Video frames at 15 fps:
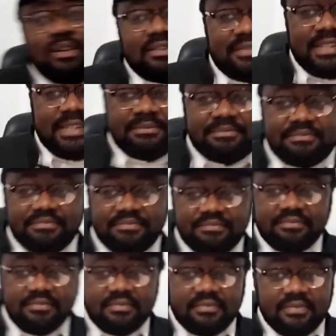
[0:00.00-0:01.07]
of them.
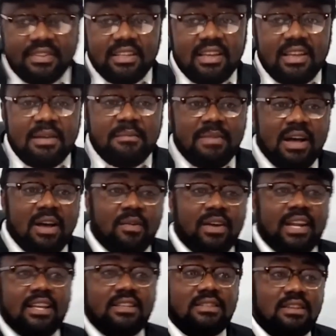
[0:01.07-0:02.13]
But when
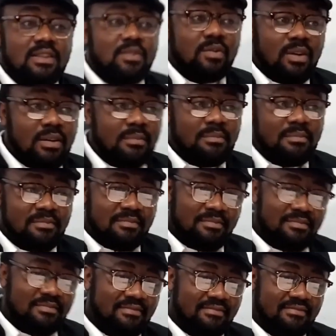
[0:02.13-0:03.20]
I say ROM,
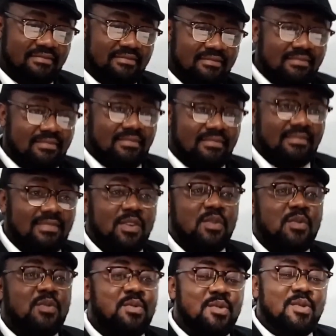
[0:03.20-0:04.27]

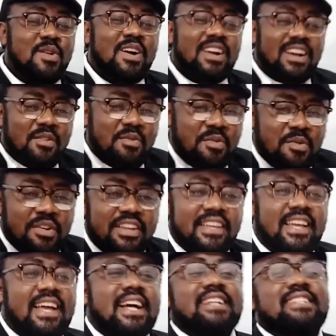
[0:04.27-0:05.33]
who
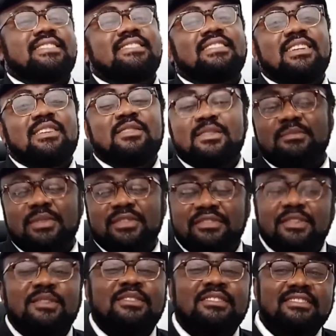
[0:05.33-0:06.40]
here has seen the ROM
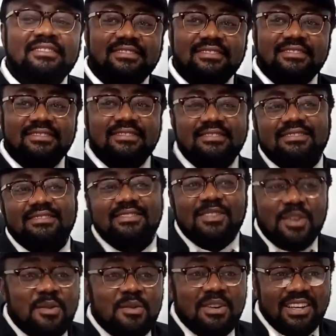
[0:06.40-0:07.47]
before?
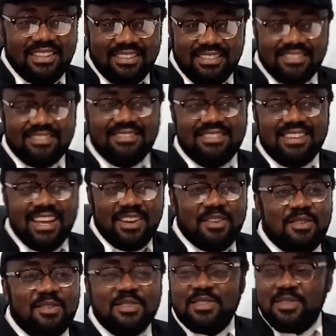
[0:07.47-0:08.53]
No one. I
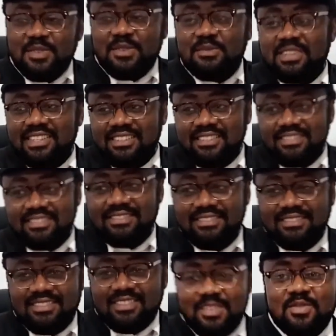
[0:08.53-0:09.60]
know it's no one.
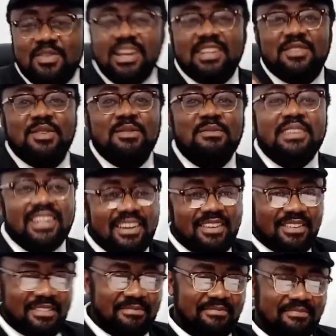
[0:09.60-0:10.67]
Who can show me the
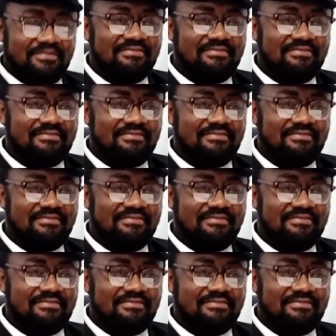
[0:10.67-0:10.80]
ROM?